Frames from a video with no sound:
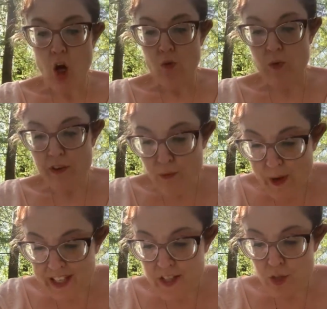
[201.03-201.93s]
Rough
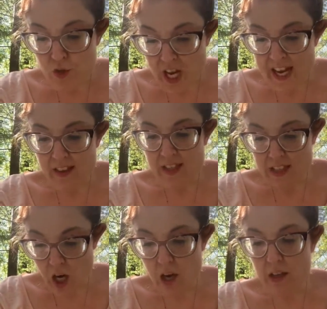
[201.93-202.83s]
winds do shake the
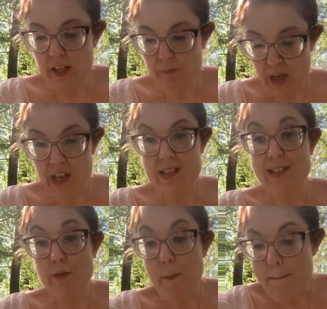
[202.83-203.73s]
darling buds
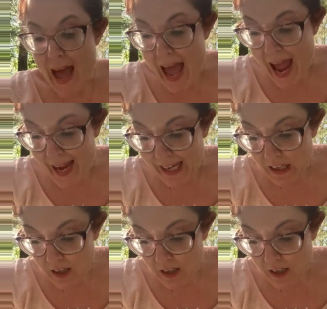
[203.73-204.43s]
of May,